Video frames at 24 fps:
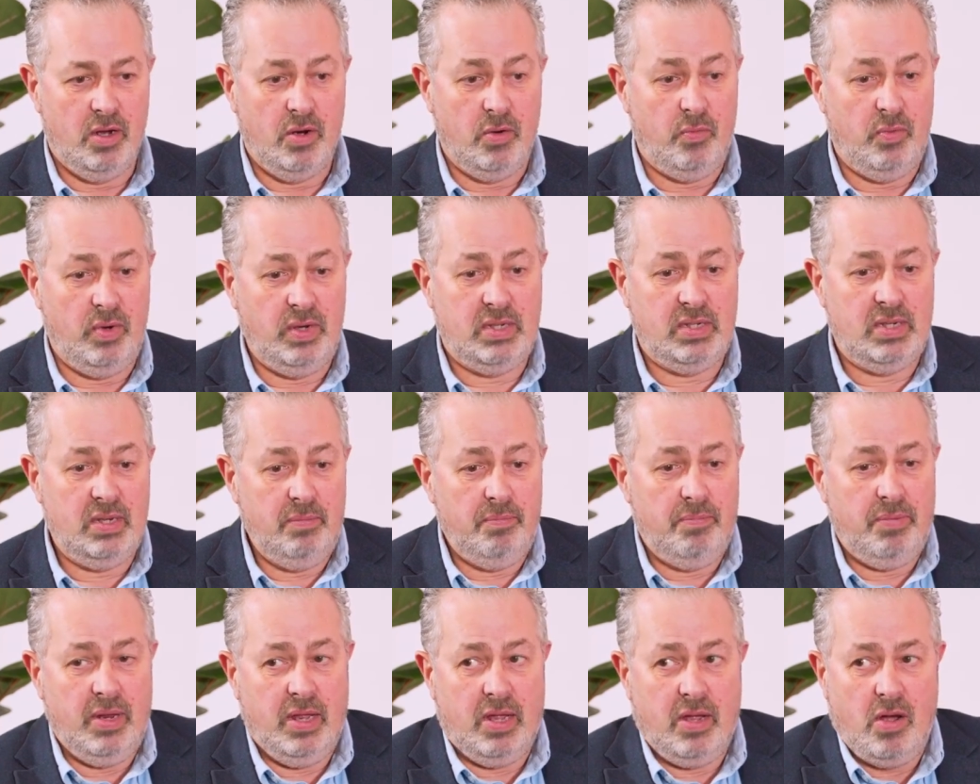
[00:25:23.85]
we
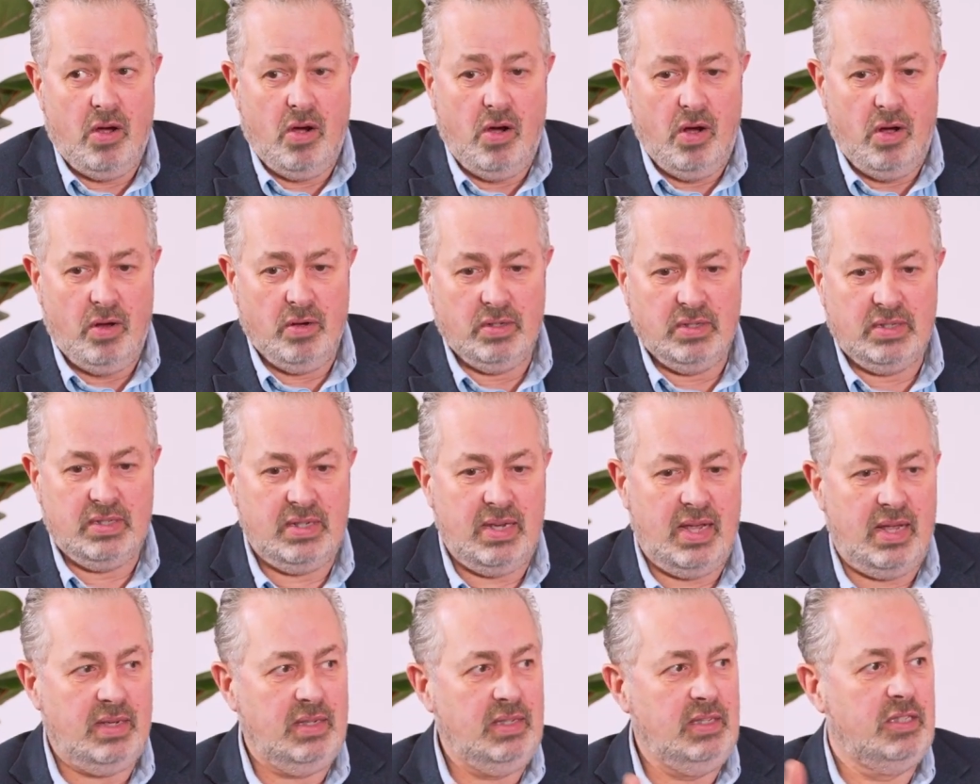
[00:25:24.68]
simply can't
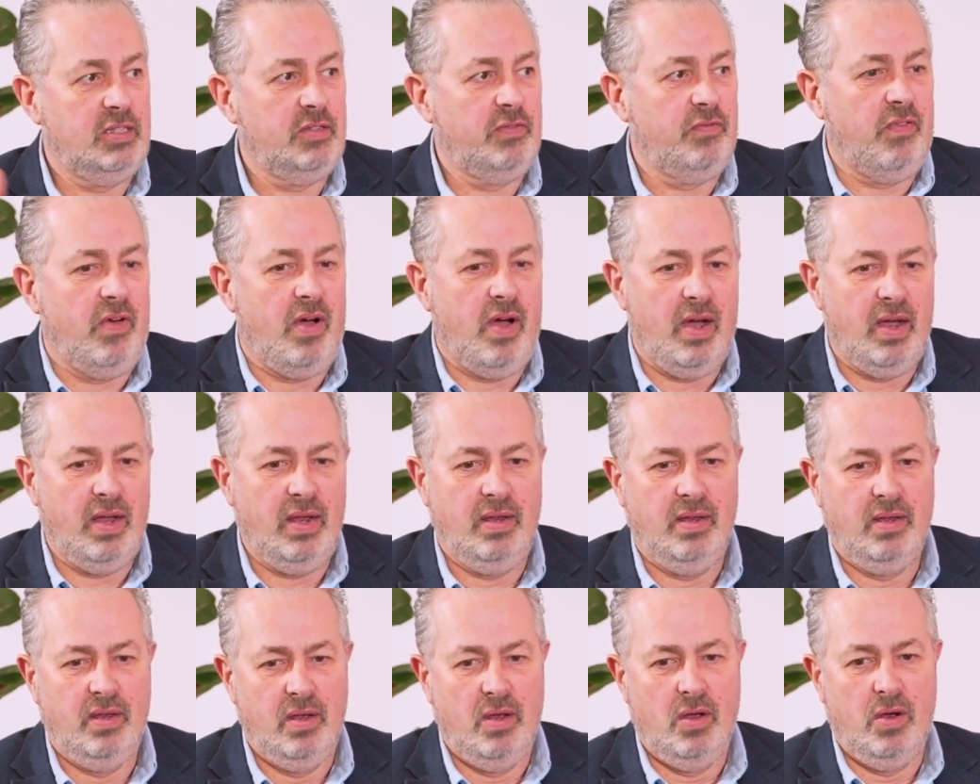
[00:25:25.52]
satisfy
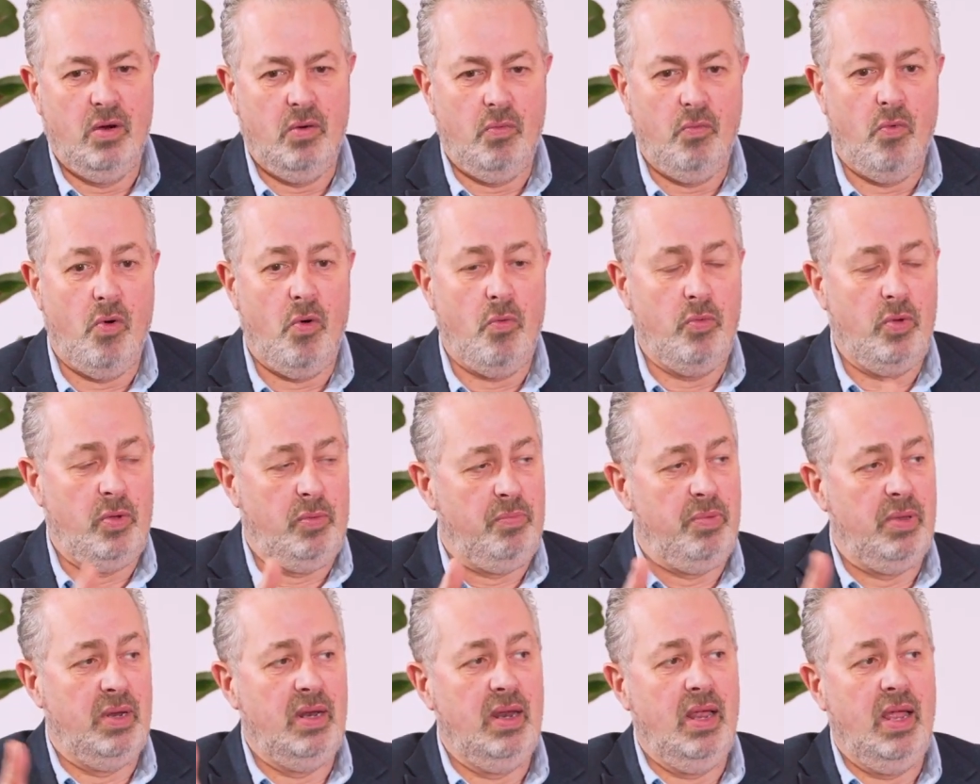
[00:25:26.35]
what we
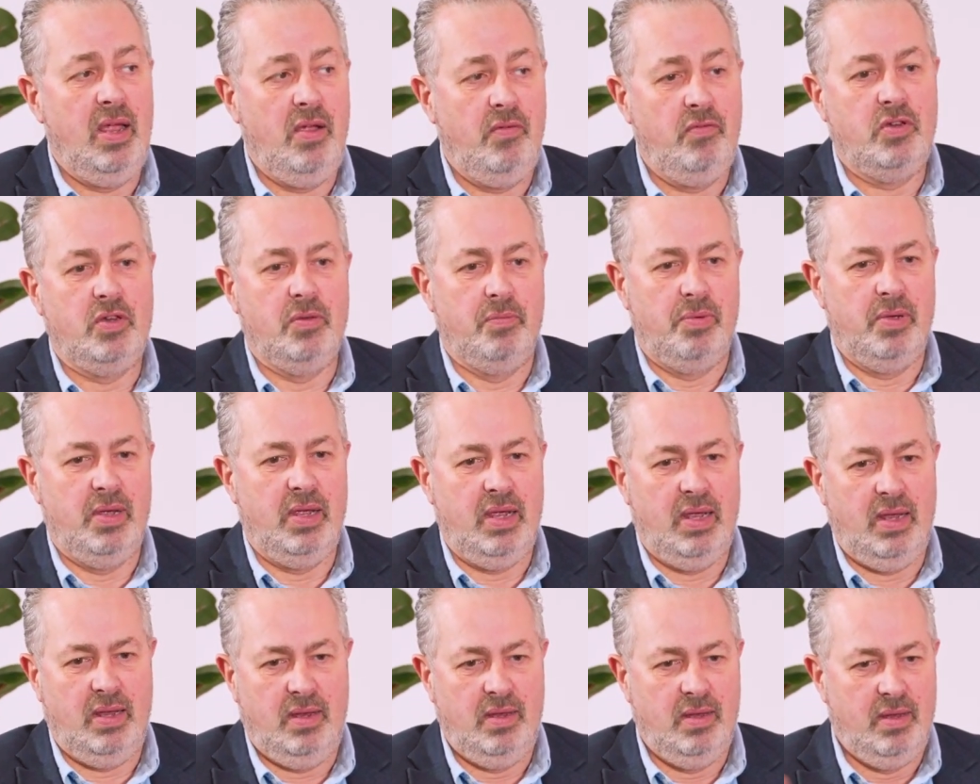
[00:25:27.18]
believe to
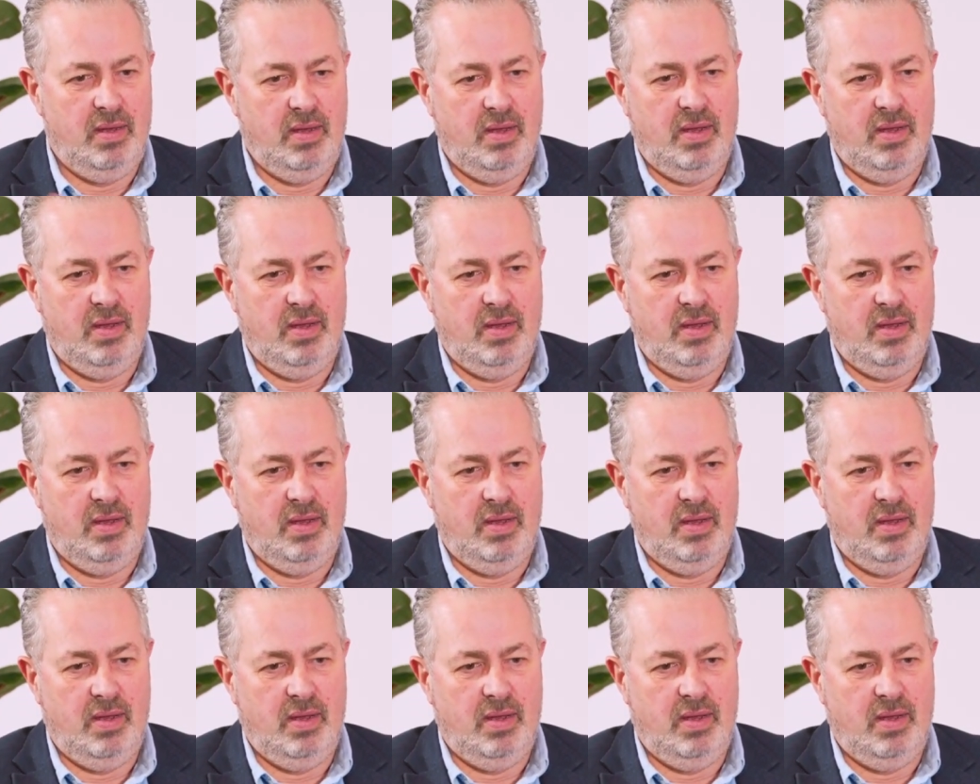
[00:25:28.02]
be,